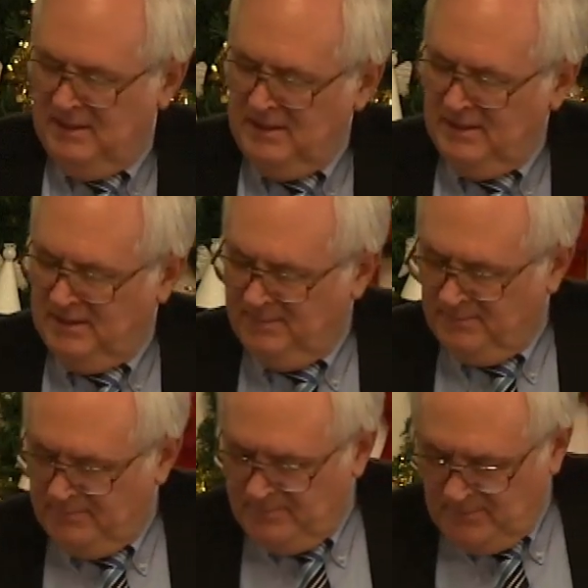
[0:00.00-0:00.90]

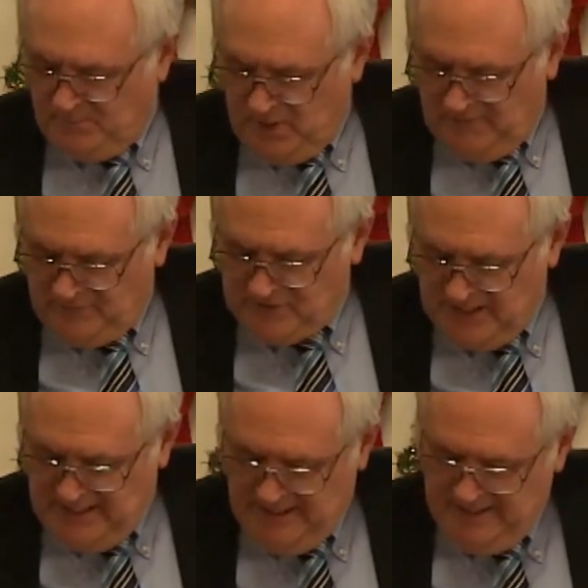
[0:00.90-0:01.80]

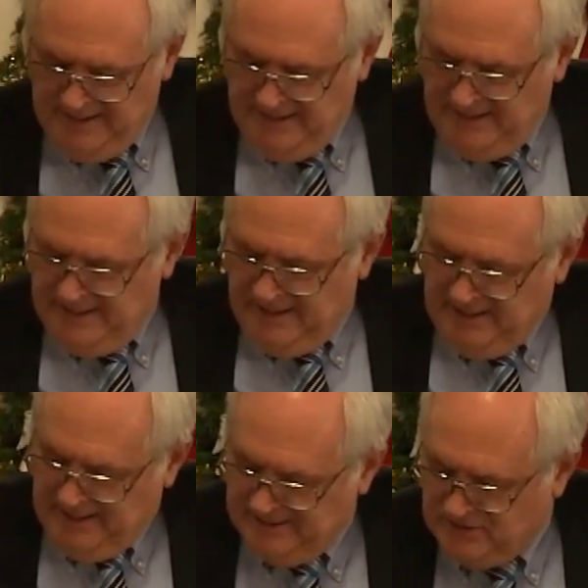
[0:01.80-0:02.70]
prophecy
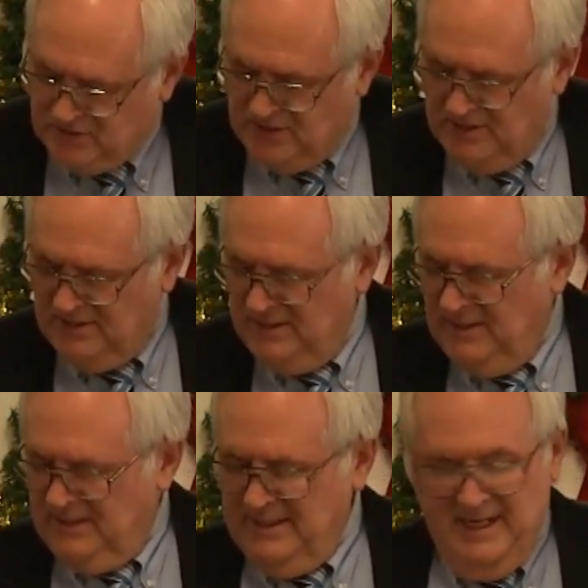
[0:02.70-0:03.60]
against
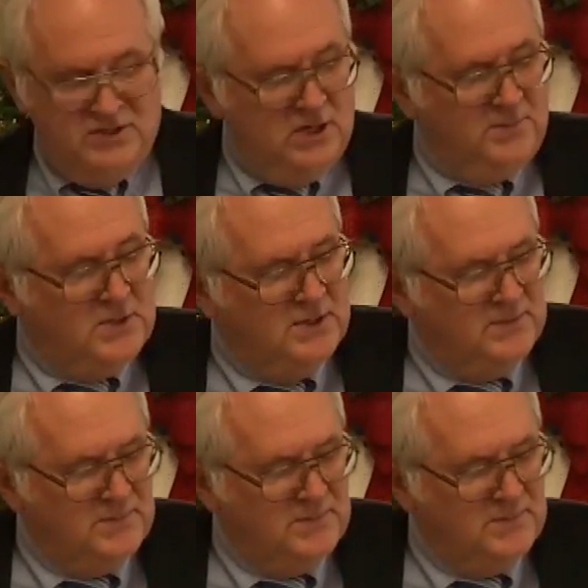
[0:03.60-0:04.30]
Egypt.